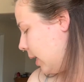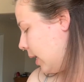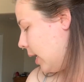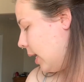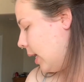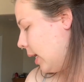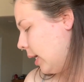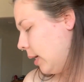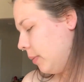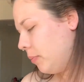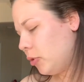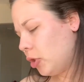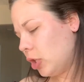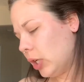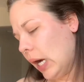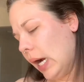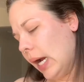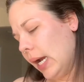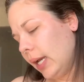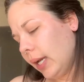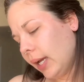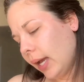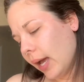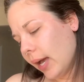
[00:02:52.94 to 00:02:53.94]
I'm
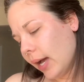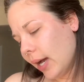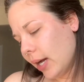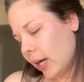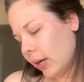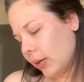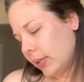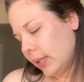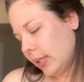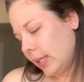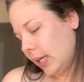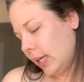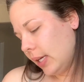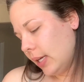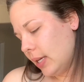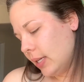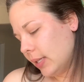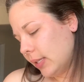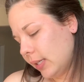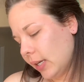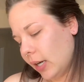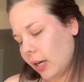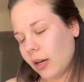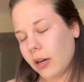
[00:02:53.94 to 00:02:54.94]
trying out the
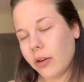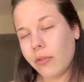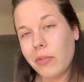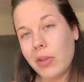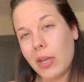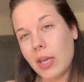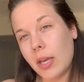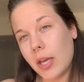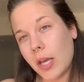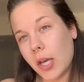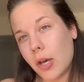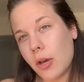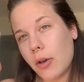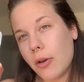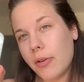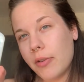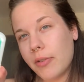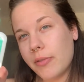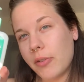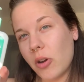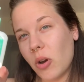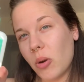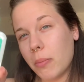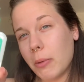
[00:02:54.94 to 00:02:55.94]
Cerave
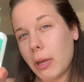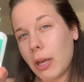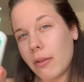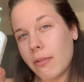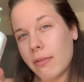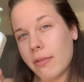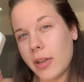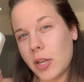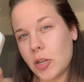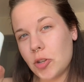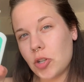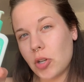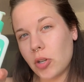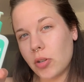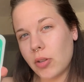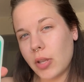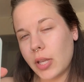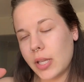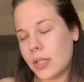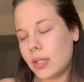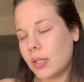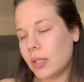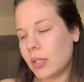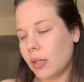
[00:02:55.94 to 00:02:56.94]
foaming facial
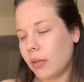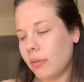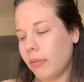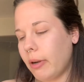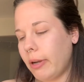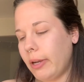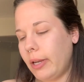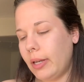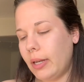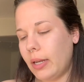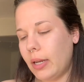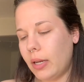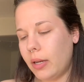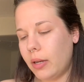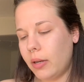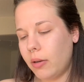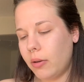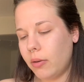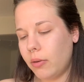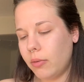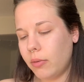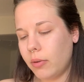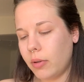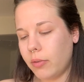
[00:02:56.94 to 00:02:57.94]
cleanser right
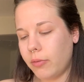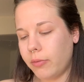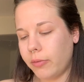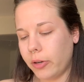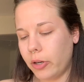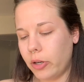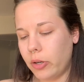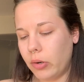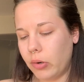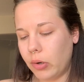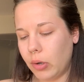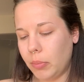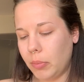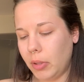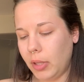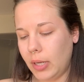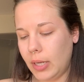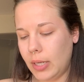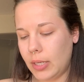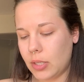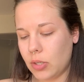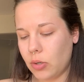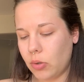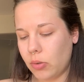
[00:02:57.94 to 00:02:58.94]
now for
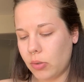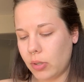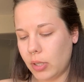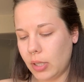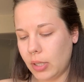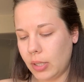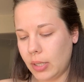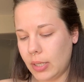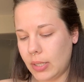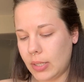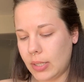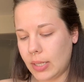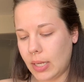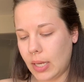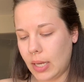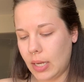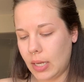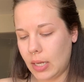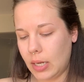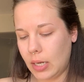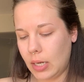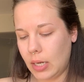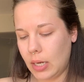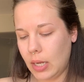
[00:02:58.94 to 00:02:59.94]
normally to oily
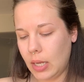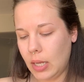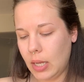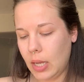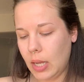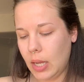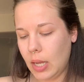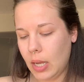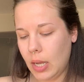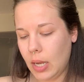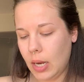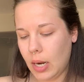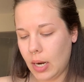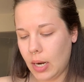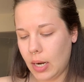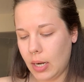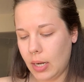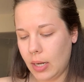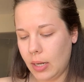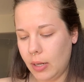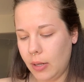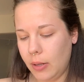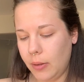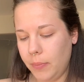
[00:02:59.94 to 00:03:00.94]
skin.
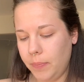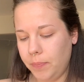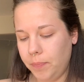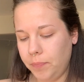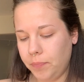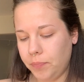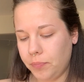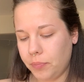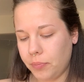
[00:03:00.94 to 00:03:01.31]
Gonna